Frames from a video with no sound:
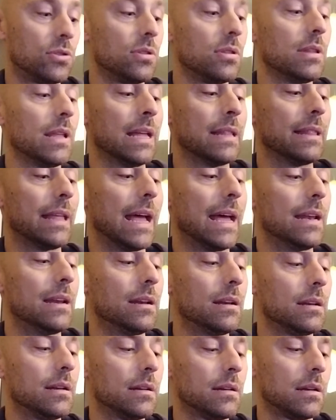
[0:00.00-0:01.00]
and
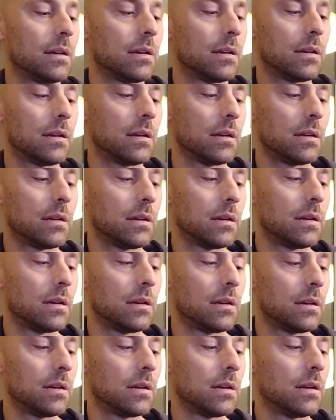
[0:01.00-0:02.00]
then
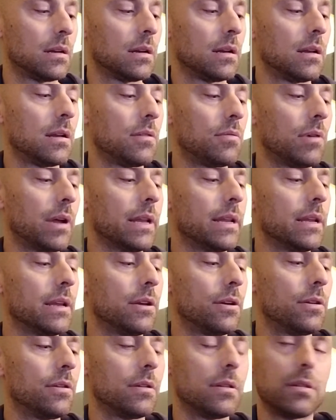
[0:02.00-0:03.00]
right
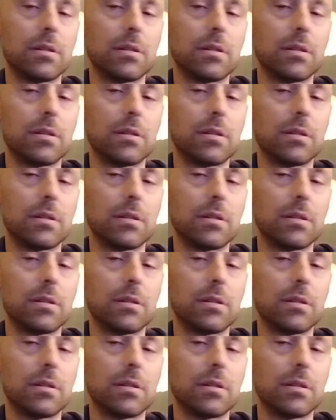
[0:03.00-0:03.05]
here